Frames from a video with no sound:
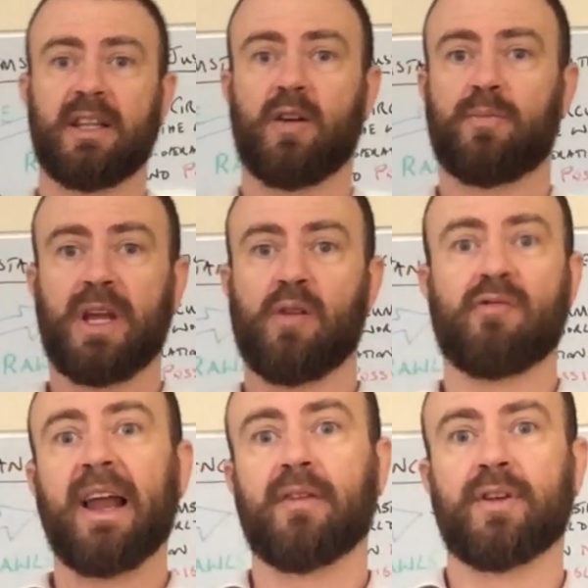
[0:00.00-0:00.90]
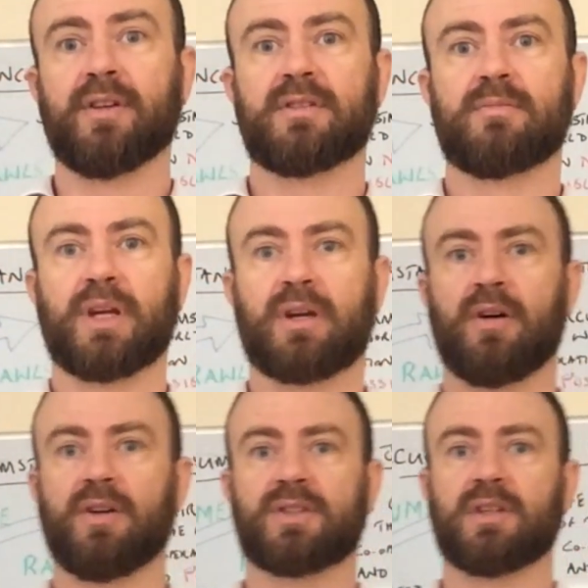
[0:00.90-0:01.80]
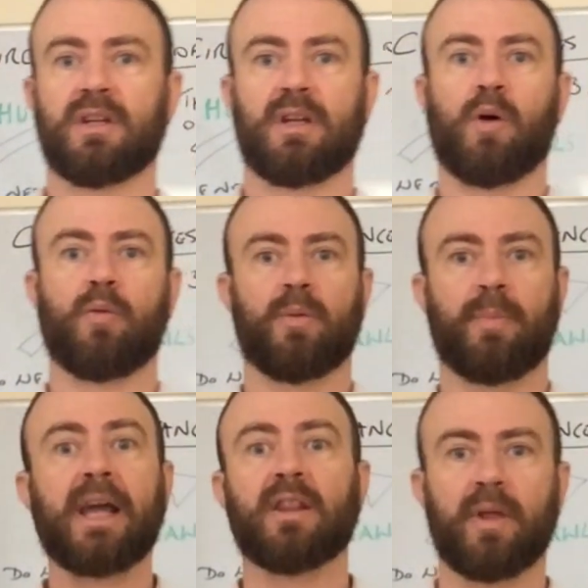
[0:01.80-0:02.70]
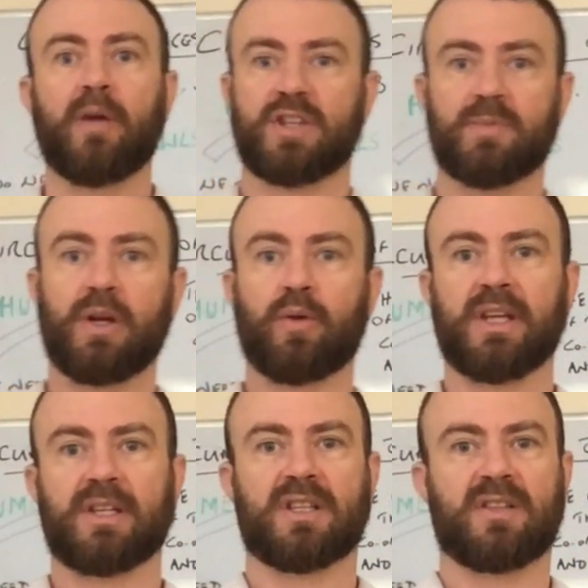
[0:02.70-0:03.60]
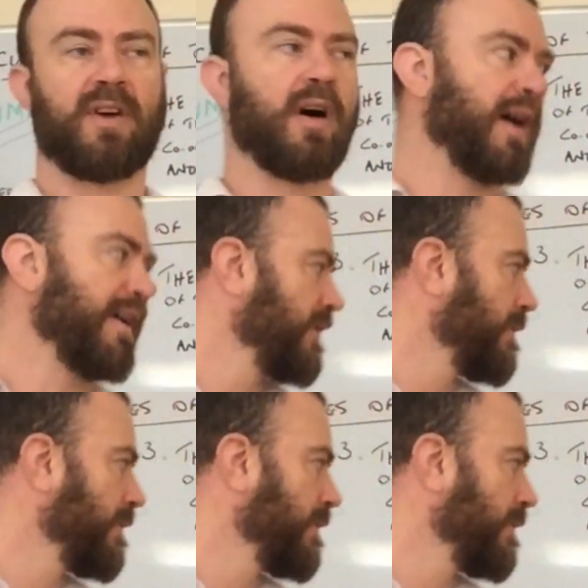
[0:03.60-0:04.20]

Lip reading: they would be irrelevant because no one would obey them, they would just be looking to survive.